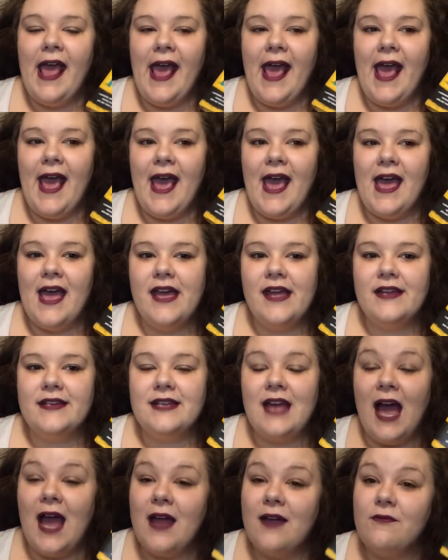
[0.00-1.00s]

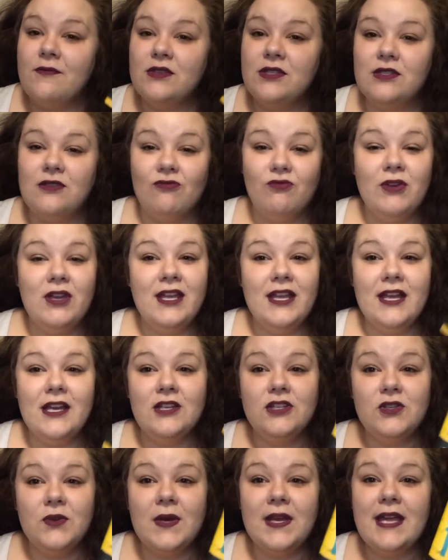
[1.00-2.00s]
and I was really
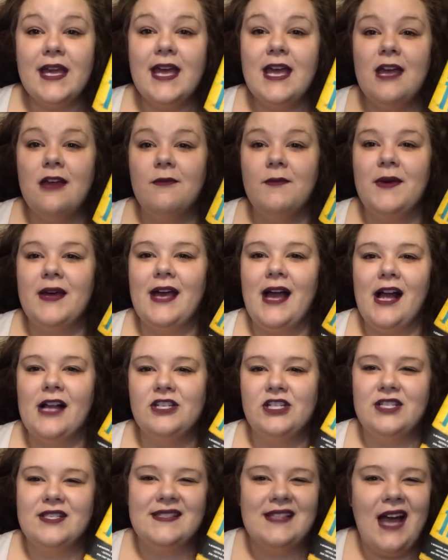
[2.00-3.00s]
enjoying it but
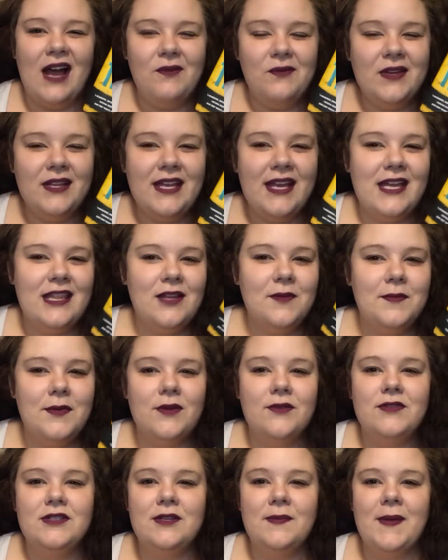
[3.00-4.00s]
just not really in the
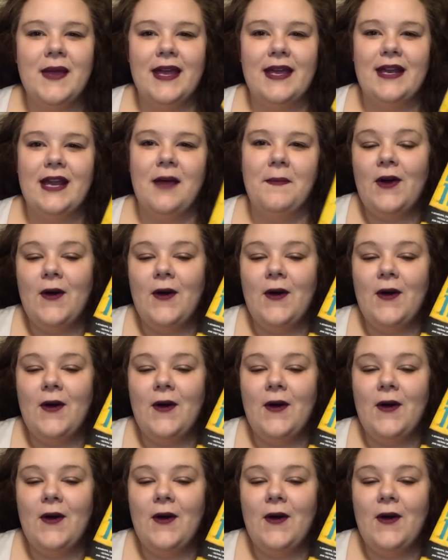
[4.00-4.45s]
mood to pick it up.